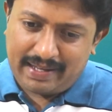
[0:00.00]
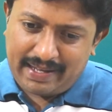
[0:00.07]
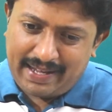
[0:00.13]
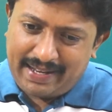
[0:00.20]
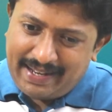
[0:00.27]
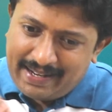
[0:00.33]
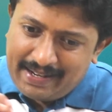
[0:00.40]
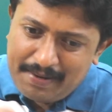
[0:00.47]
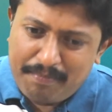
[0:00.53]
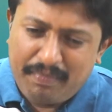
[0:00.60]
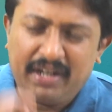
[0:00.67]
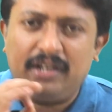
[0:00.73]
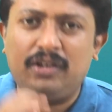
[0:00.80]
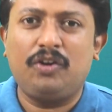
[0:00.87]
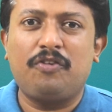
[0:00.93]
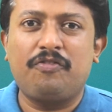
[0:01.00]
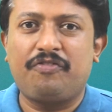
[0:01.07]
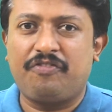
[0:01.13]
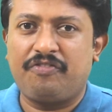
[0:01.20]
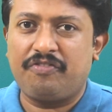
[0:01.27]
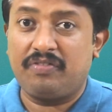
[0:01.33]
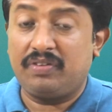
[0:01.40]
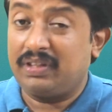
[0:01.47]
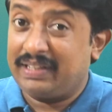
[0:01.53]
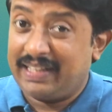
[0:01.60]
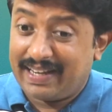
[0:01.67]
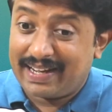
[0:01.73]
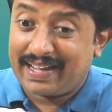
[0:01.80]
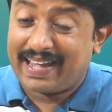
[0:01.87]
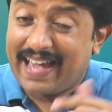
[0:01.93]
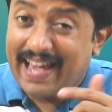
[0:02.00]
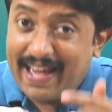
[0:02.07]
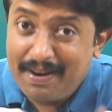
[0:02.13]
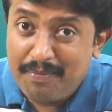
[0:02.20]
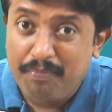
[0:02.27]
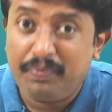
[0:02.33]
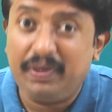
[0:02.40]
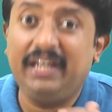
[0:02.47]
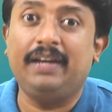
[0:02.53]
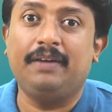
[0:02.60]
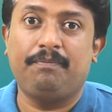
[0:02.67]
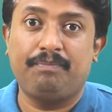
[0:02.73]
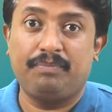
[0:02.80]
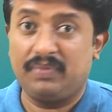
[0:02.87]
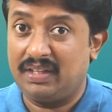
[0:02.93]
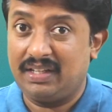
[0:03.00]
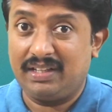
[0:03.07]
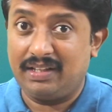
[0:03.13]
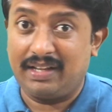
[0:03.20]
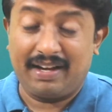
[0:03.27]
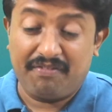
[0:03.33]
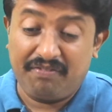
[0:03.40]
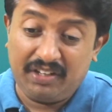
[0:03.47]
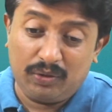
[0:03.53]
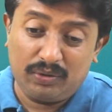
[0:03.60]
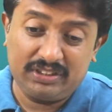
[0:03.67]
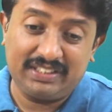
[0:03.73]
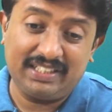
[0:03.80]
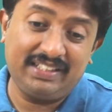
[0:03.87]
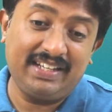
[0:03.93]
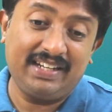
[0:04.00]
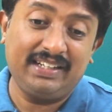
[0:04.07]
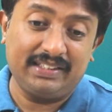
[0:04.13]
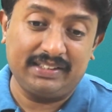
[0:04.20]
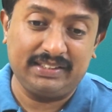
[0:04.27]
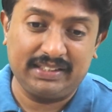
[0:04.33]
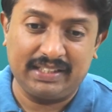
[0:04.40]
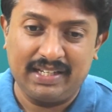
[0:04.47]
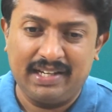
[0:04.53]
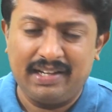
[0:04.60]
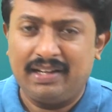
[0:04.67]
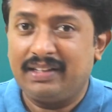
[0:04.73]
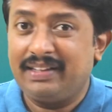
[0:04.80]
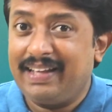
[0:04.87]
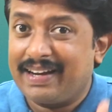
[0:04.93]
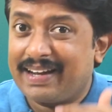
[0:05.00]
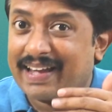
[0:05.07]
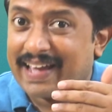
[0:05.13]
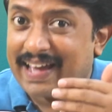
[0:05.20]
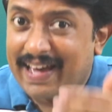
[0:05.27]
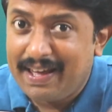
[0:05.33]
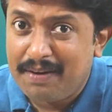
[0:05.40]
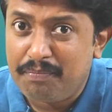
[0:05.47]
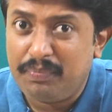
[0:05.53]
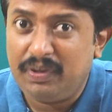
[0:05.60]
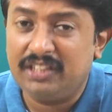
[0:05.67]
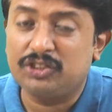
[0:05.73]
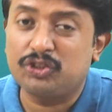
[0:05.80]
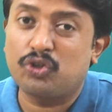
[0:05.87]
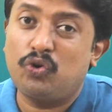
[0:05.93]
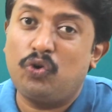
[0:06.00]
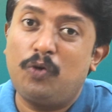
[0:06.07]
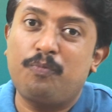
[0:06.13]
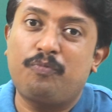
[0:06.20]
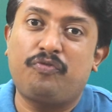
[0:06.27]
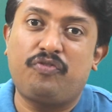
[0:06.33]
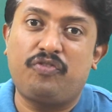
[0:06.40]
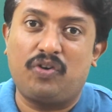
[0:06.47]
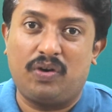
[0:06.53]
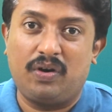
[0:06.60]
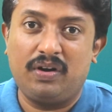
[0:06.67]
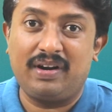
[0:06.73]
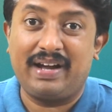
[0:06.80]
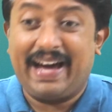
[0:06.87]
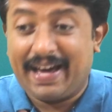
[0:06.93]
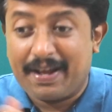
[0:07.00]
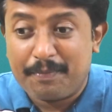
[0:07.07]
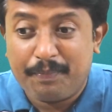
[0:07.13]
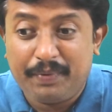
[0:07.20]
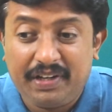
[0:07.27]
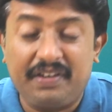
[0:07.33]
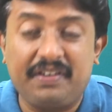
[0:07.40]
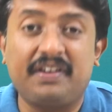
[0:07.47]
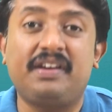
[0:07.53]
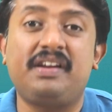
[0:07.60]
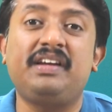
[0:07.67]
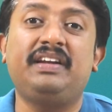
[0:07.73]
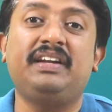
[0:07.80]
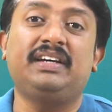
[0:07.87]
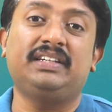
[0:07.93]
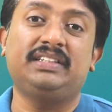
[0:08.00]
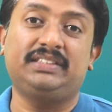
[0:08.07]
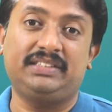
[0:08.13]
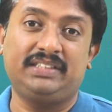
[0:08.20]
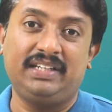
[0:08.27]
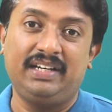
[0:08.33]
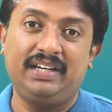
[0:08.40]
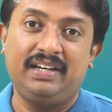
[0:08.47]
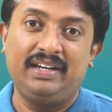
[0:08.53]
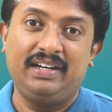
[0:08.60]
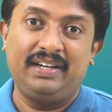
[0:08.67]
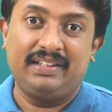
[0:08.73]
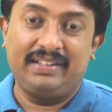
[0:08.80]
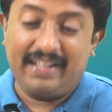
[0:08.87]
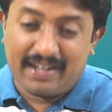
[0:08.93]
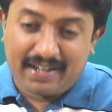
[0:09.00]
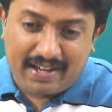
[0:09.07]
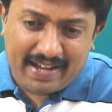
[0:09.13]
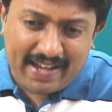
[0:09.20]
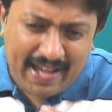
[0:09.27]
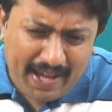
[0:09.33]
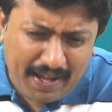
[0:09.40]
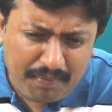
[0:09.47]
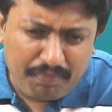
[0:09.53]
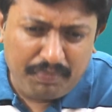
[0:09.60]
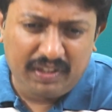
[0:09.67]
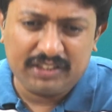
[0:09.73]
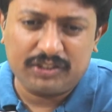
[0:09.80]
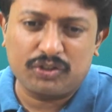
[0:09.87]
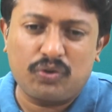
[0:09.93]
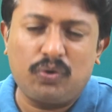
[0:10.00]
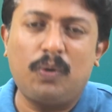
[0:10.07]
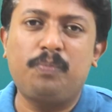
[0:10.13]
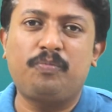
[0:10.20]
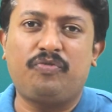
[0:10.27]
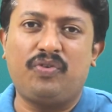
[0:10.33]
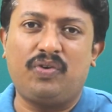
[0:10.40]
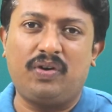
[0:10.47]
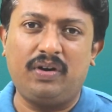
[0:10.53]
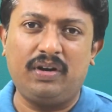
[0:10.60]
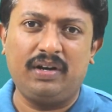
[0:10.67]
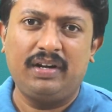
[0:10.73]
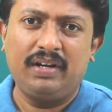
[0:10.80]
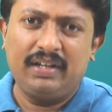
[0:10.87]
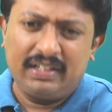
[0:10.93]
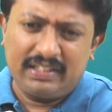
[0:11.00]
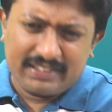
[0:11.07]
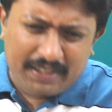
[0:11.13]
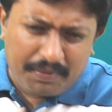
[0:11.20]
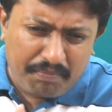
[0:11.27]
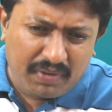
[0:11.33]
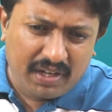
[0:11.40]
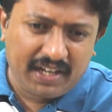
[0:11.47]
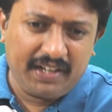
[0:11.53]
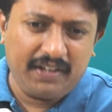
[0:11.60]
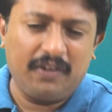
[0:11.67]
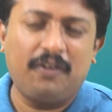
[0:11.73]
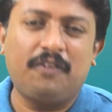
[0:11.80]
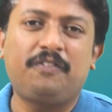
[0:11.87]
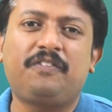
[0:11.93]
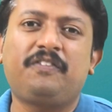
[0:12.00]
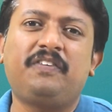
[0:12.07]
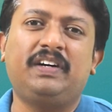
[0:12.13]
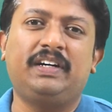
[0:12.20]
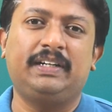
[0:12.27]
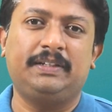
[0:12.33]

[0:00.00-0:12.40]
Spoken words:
an element of, there can be, we don't say there is, there can be scope for arbitrariness. there can be scope for some kind of